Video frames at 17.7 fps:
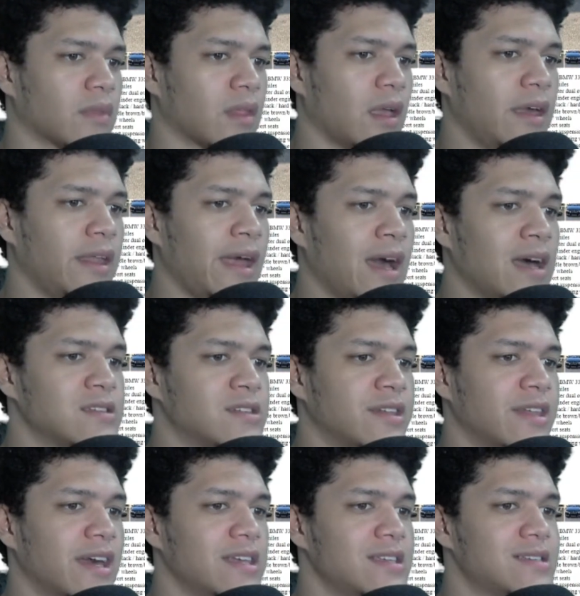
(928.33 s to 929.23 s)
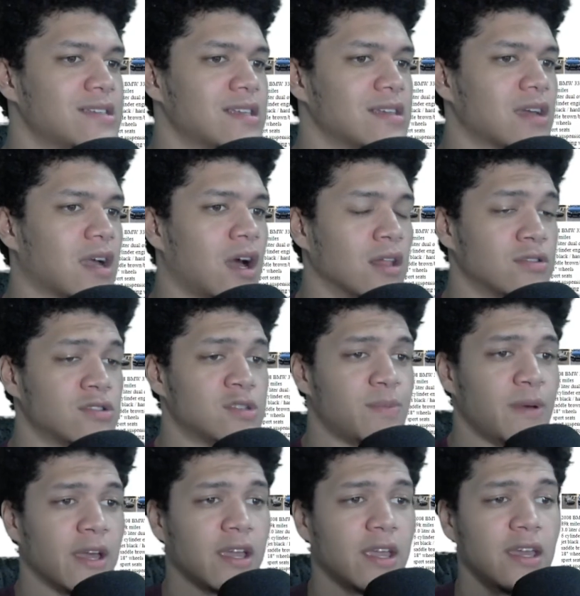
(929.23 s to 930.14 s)
It has a nice color
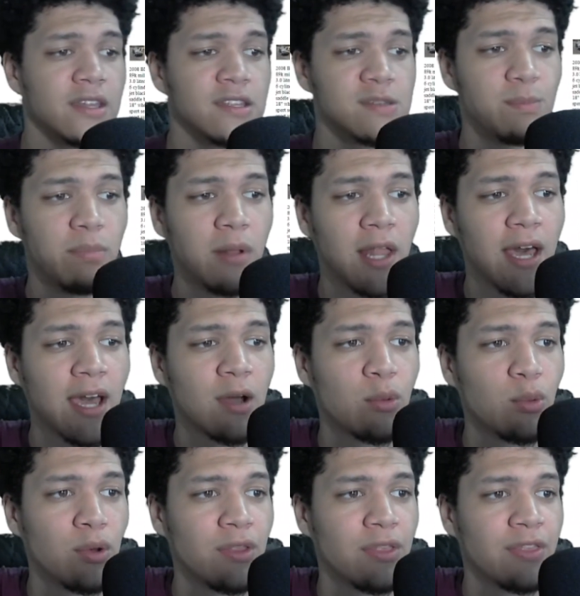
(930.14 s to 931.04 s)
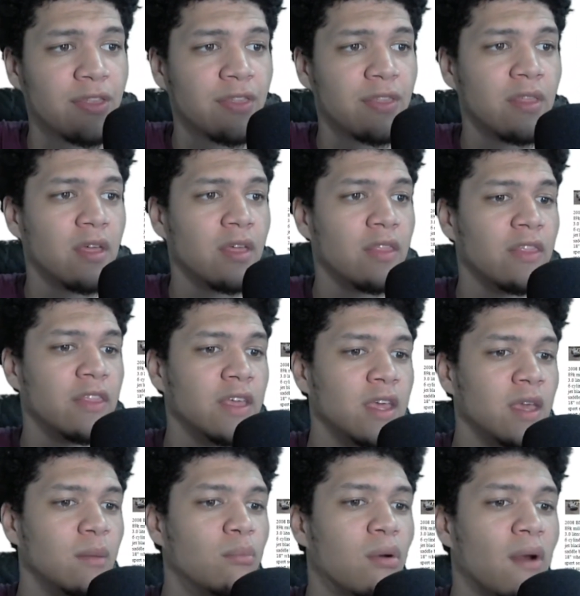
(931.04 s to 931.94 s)
spec. It is black with
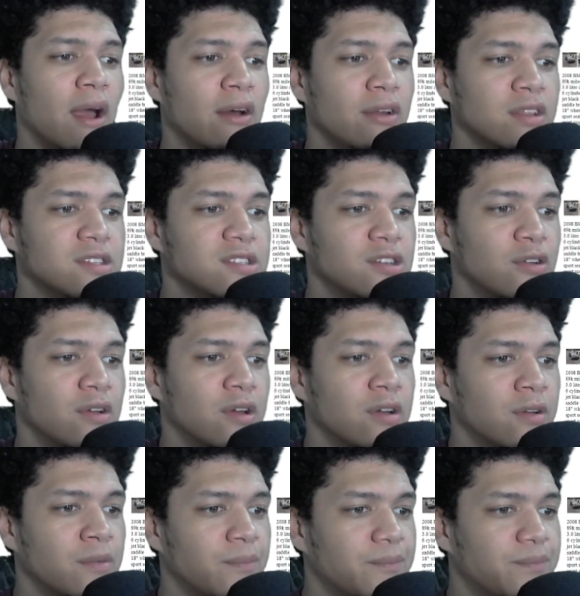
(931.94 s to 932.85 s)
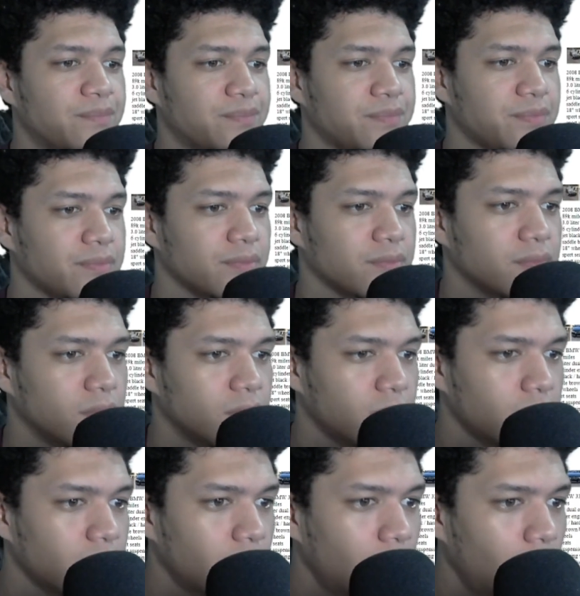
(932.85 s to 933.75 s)
the brown interior,
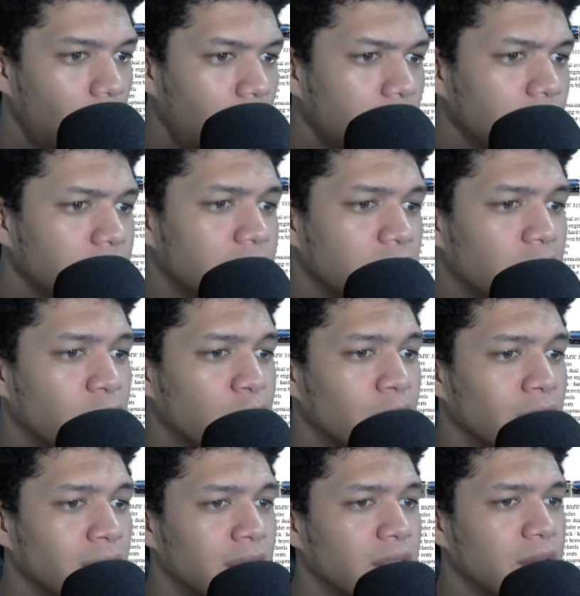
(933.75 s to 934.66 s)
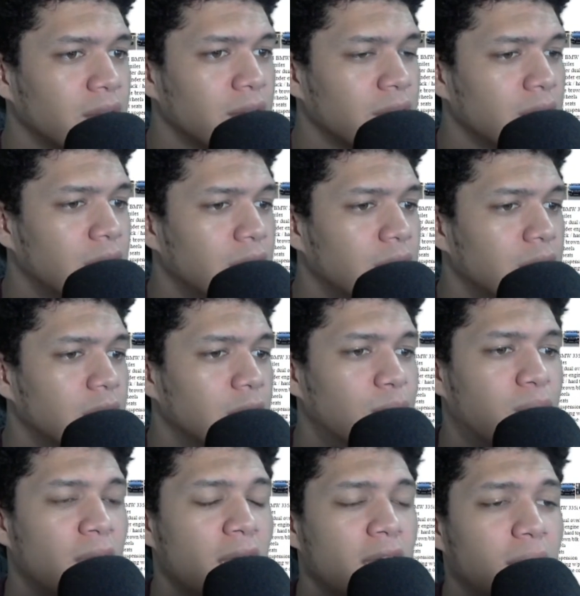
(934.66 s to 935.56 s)
Dakota leather,
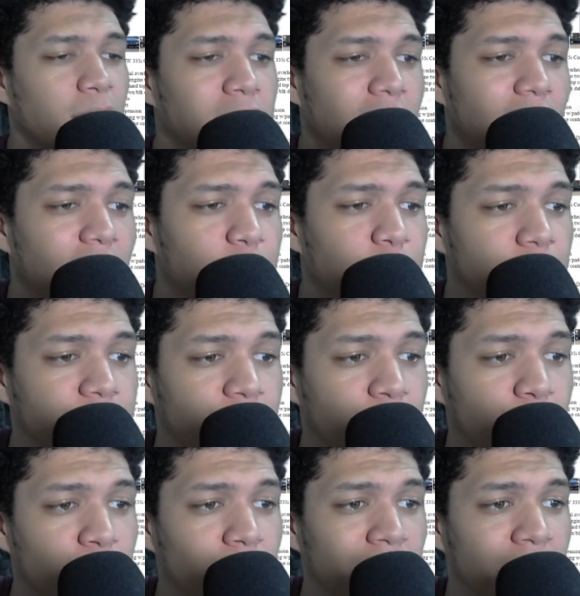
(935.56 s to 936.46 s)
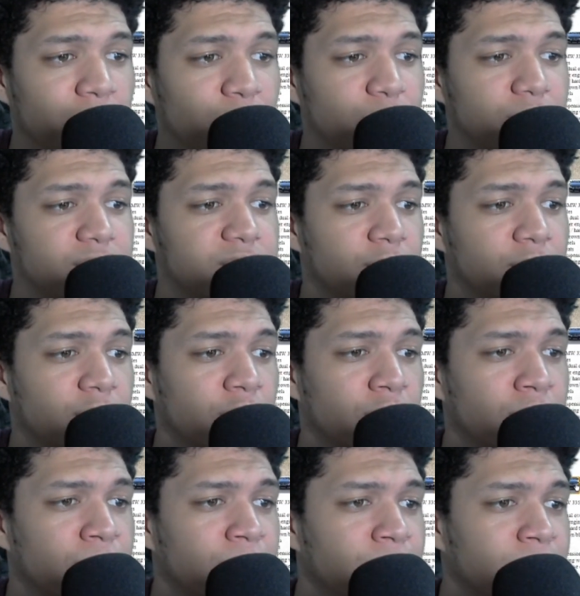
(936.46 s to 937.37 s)
black with Dakota leather interior,